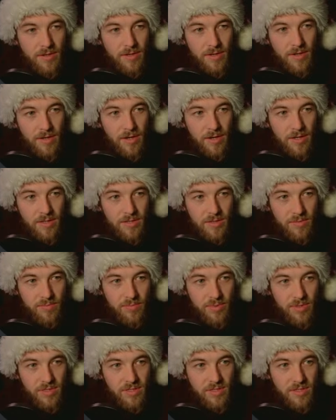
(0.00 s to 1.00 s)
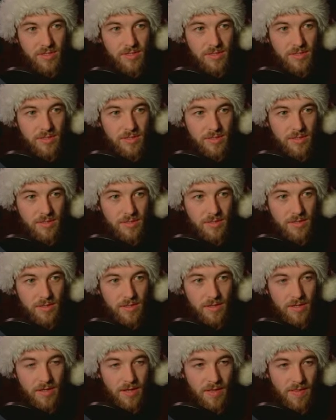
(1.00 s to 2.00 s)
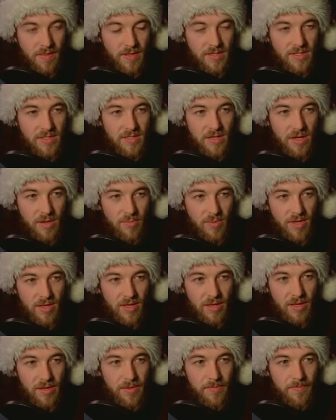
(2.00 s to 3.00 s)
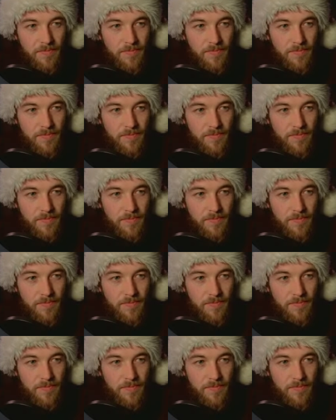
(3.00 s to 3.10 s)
octopuses, and this is going to be,